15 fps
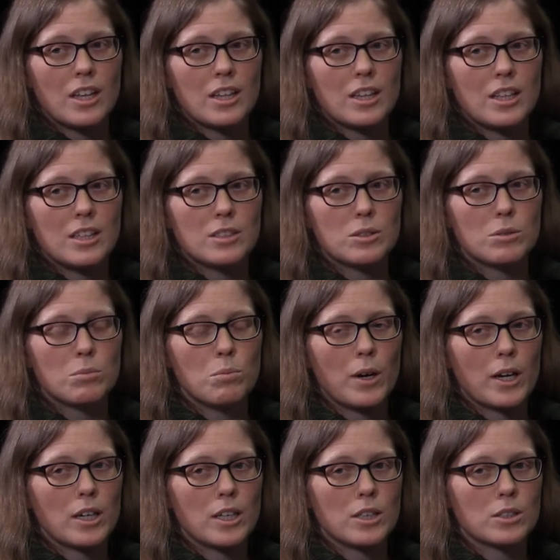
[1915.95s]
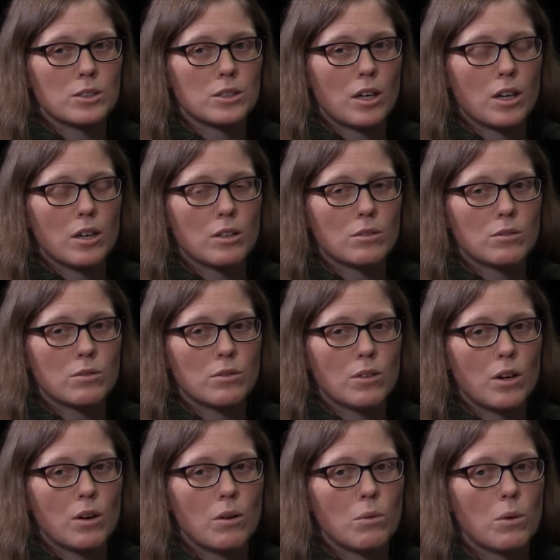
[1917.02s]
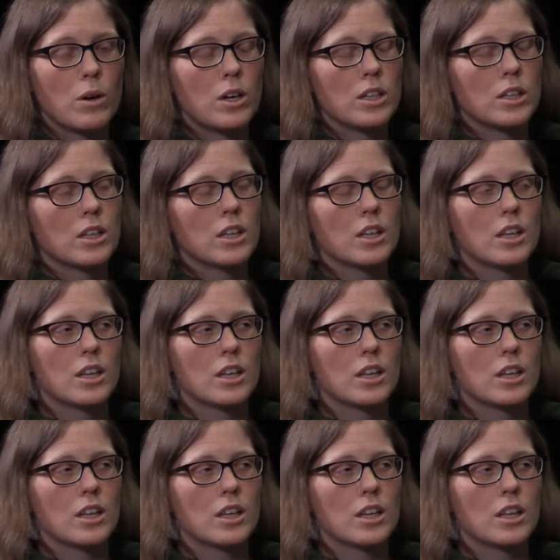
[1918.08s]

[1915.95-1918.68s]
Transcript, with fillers: these barriers of oh well